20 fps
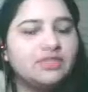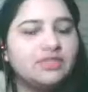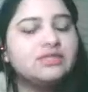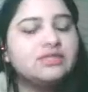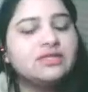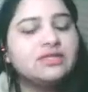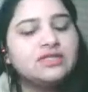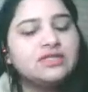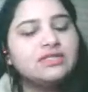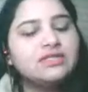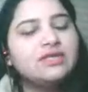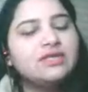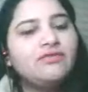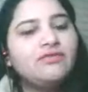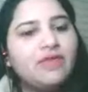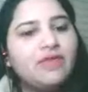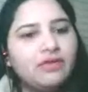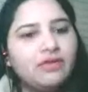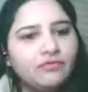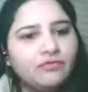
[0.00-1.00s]
because this is the
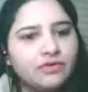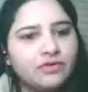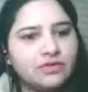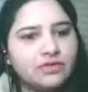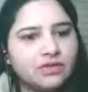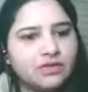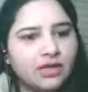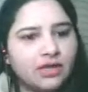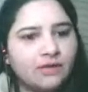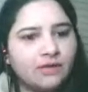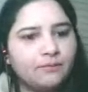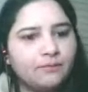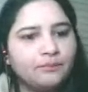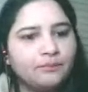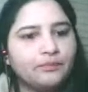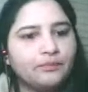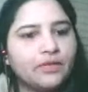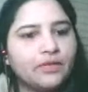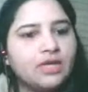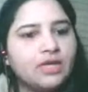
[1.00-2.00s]
very first thing
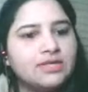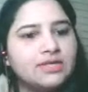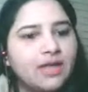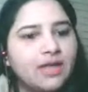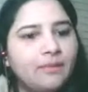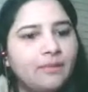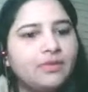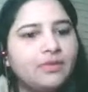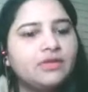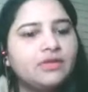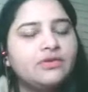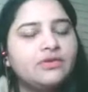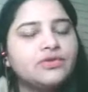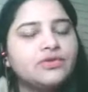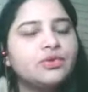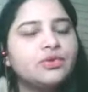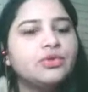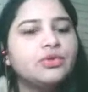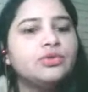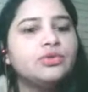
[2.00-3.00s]
examiner
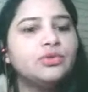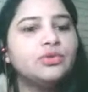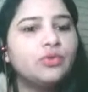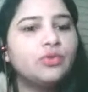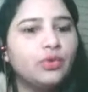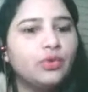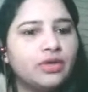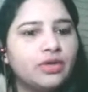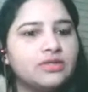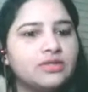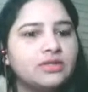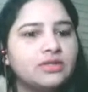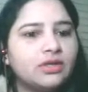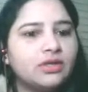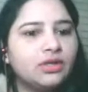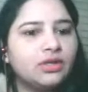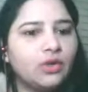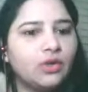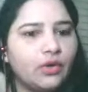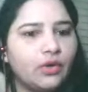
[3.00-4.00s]
is going to notice
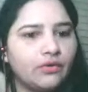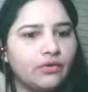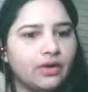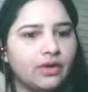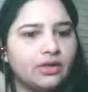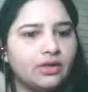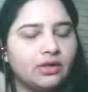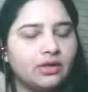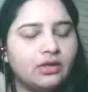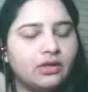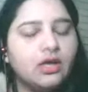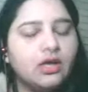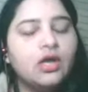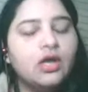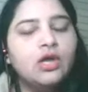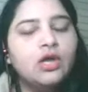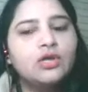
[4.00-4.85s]
in your writing.